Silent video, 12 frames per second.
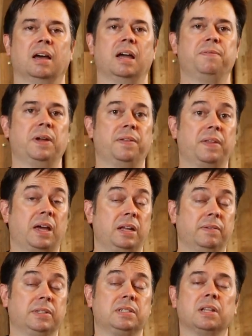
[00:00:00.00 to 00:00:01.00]
I found that
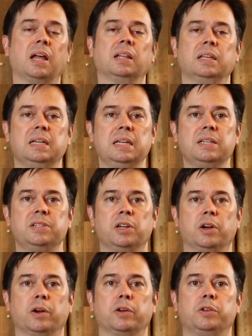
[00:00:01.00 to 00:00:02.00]
even slightly
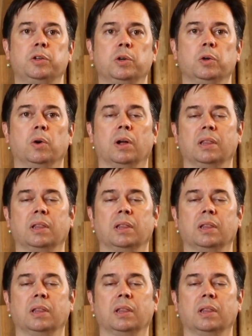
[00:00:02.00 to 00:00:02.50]
easier to